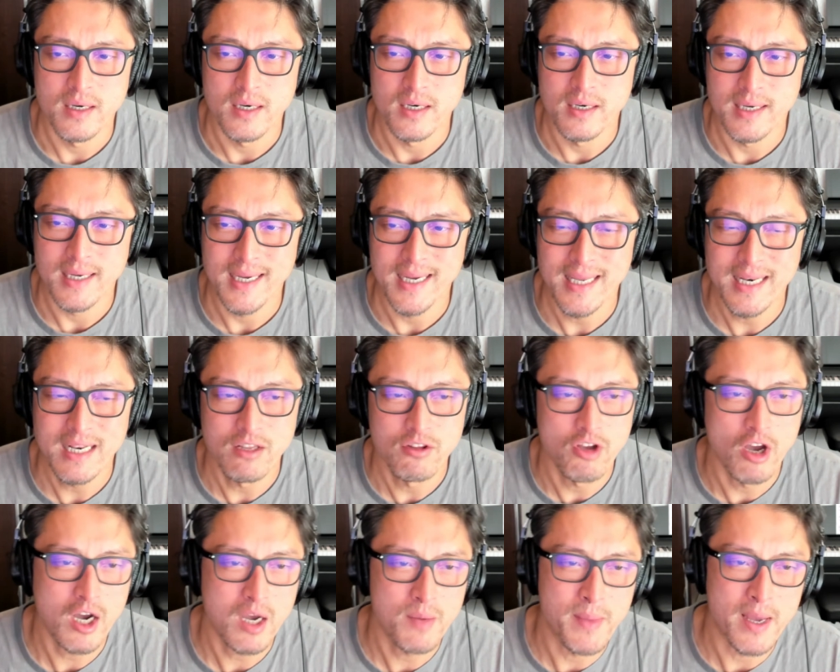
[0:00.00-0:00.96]
He didn't
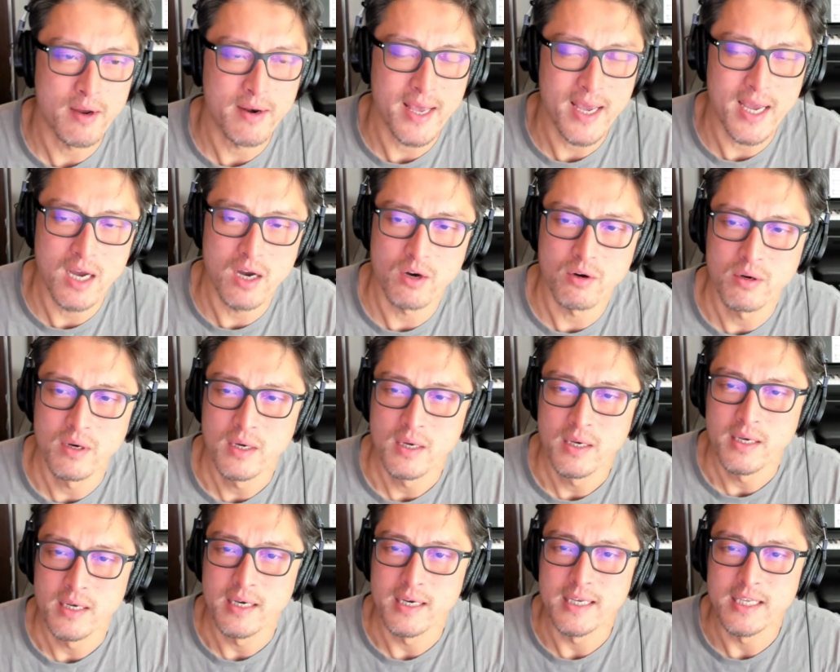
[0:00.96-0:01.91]
talk about how
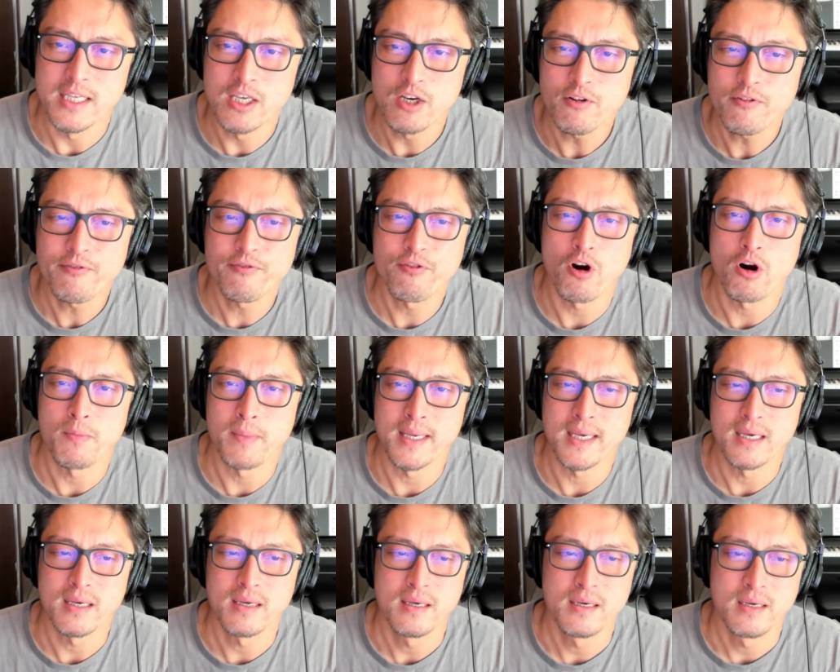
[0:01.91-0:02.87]
yield farming